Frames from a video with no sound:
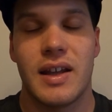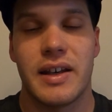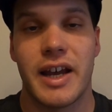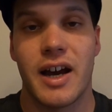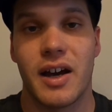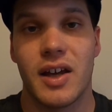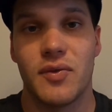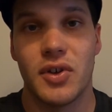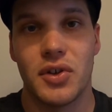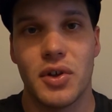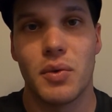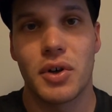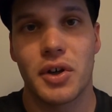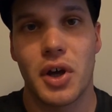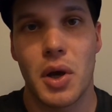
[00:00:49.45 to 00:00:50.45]
Now, if you
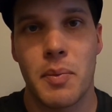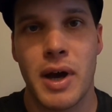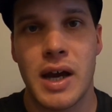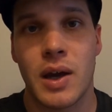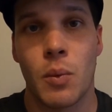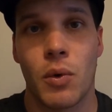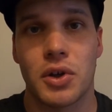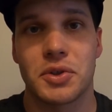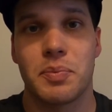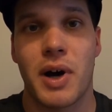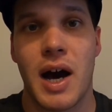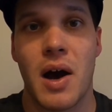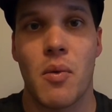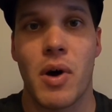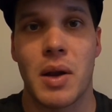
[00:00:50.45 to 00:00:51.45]
do want to go back and watch
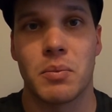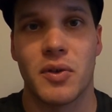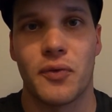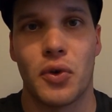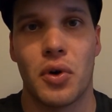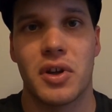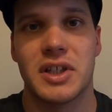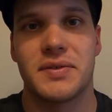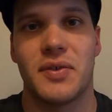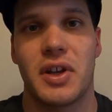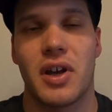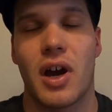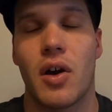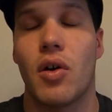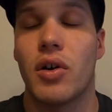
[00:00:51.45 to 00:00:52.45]
part 1 before this
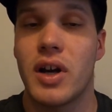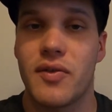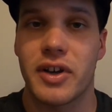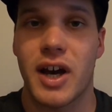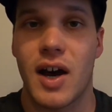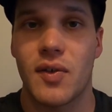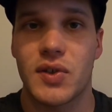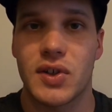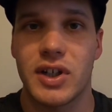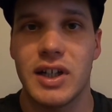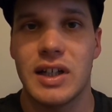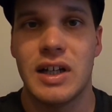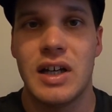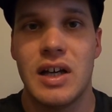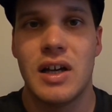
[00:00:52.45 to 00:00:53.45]
video, or even after
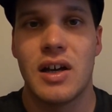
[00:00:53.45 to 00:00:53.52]
it,